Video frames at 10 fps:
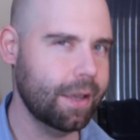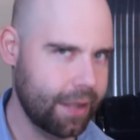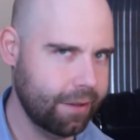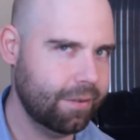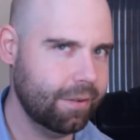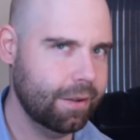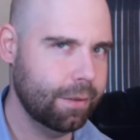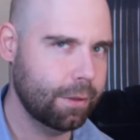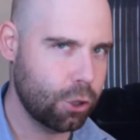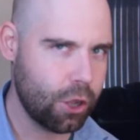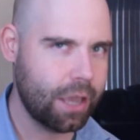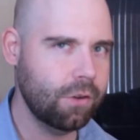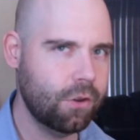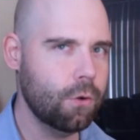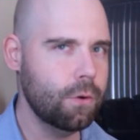against the
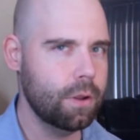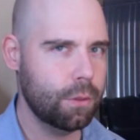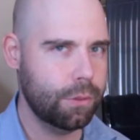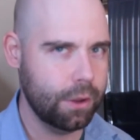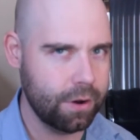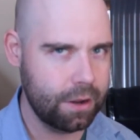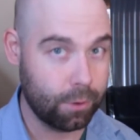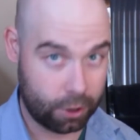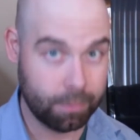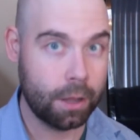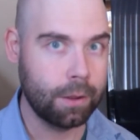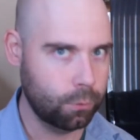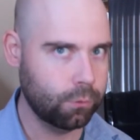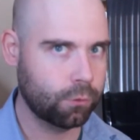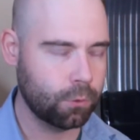giant toad theory, which I'm telling
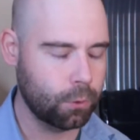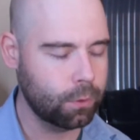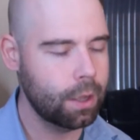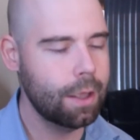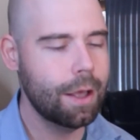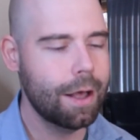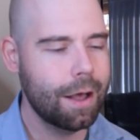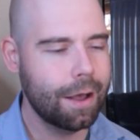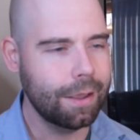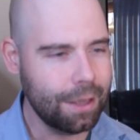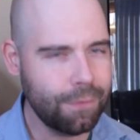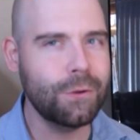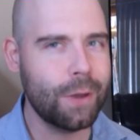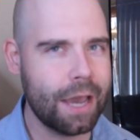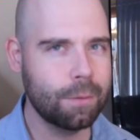you is true.
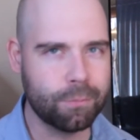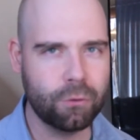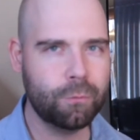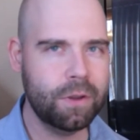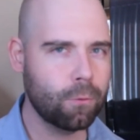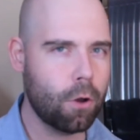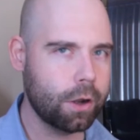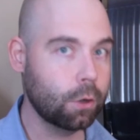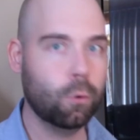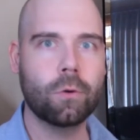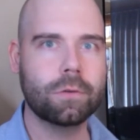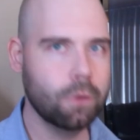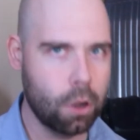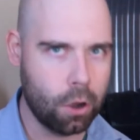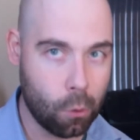If you had to prove me wrong in a court of
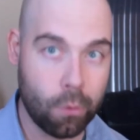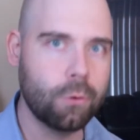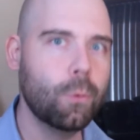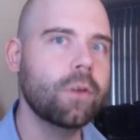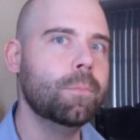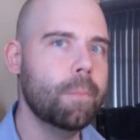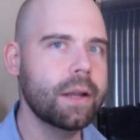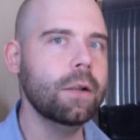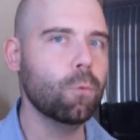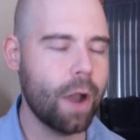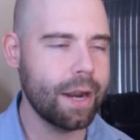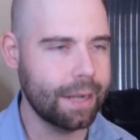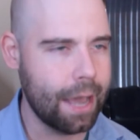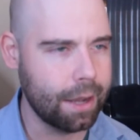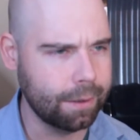law, or there was money
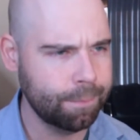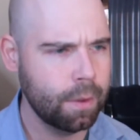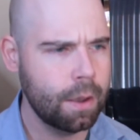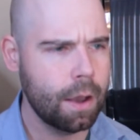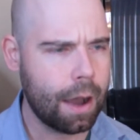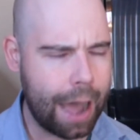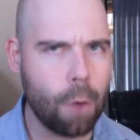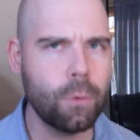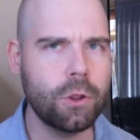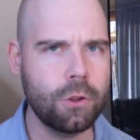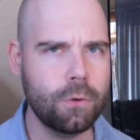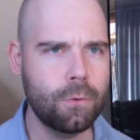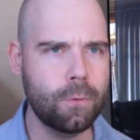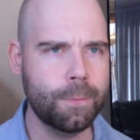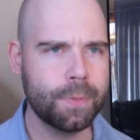riding on it, how would
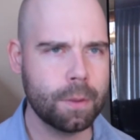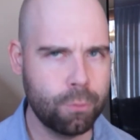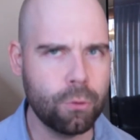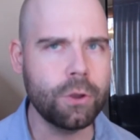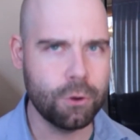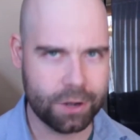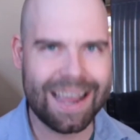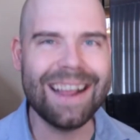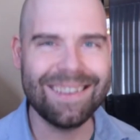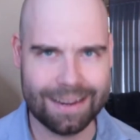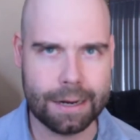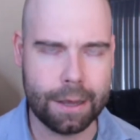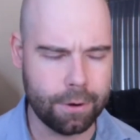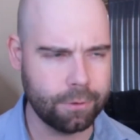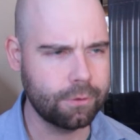you put your case
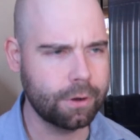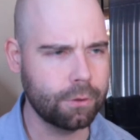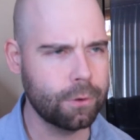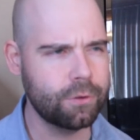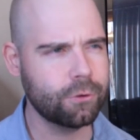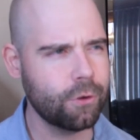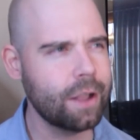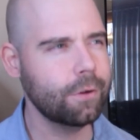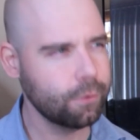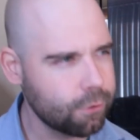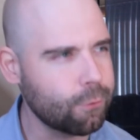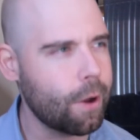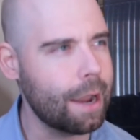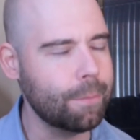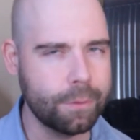together? So in other words, you're trying to
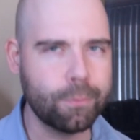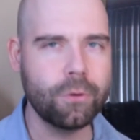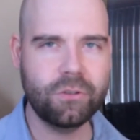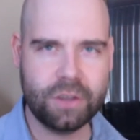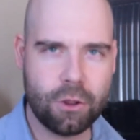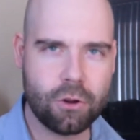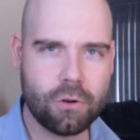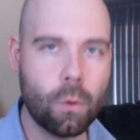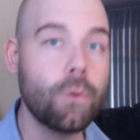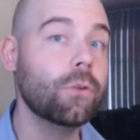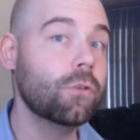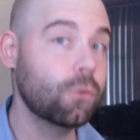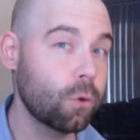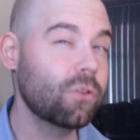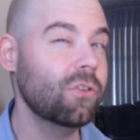describe the procedure or the
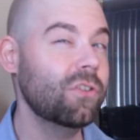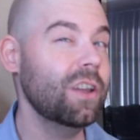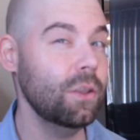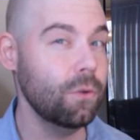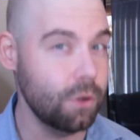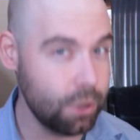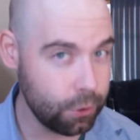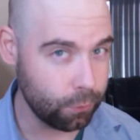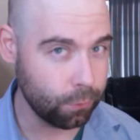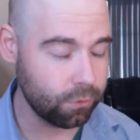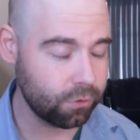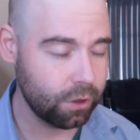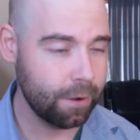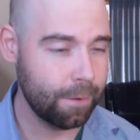sources that you'd use